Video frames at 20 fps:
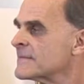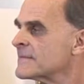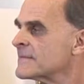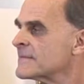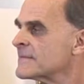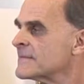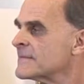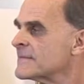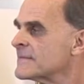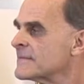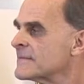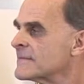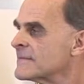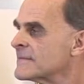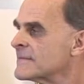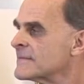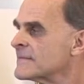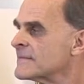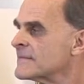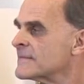
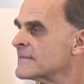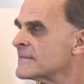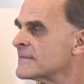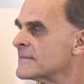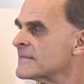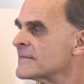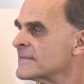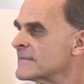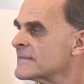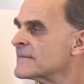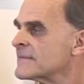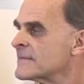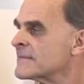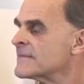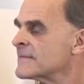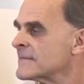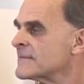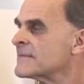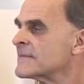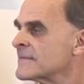
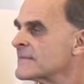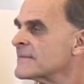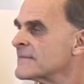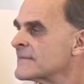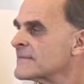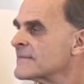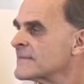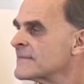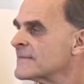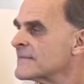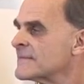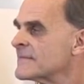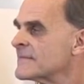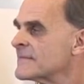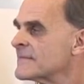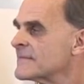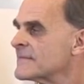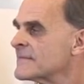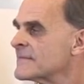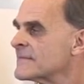
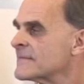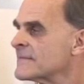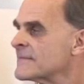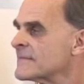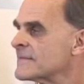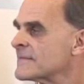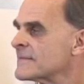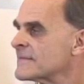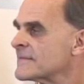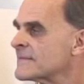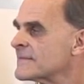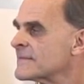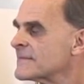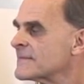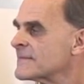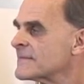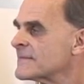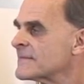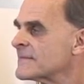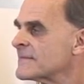
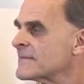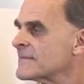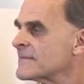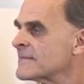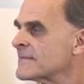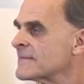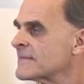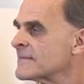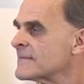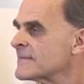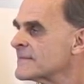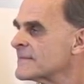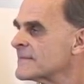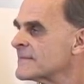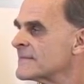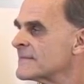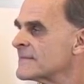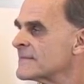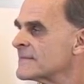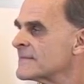
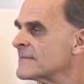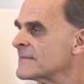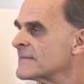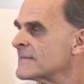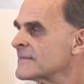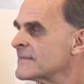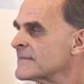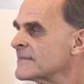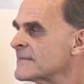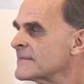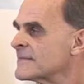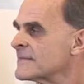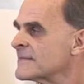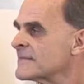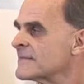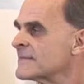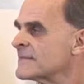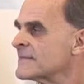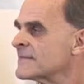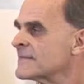
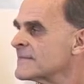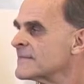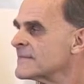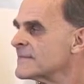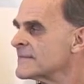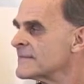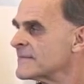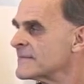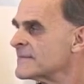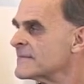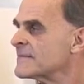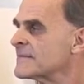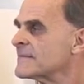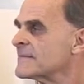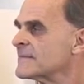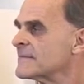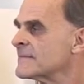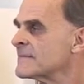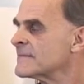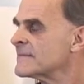
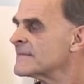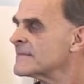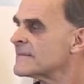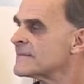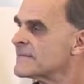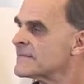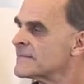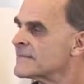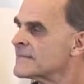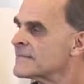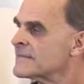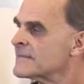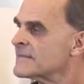The person shown says nothing.